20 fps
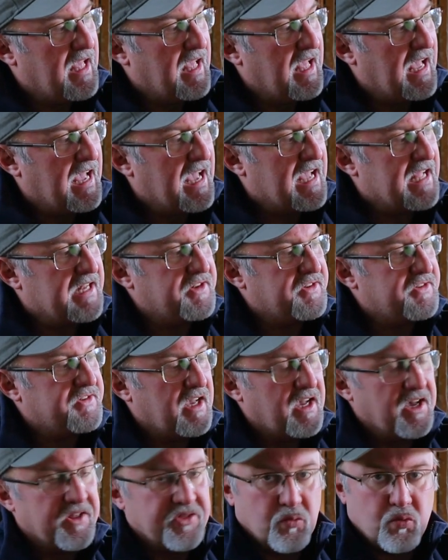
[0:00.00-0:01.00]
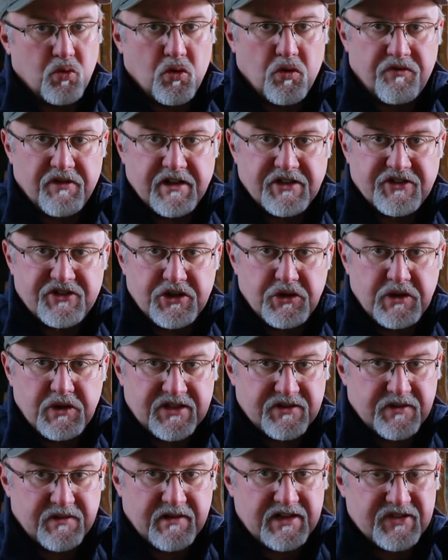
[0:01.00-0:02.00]
and the Wolverine 2
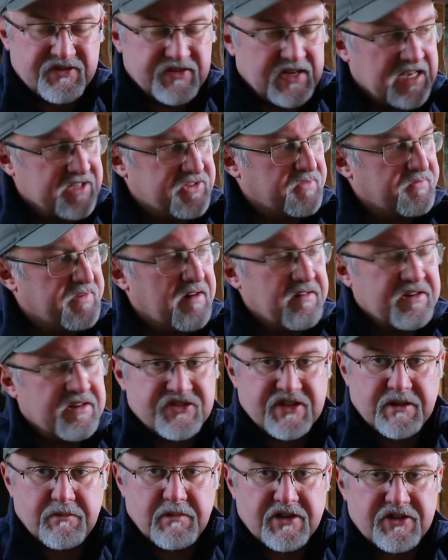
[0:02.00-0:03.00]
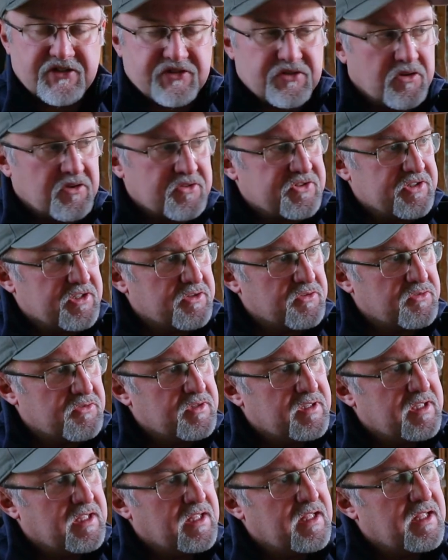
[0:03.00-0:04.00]
has a very similar stock too.
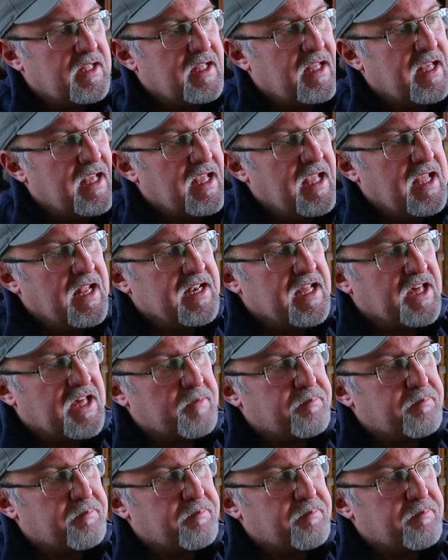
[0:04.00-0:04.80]
Now, the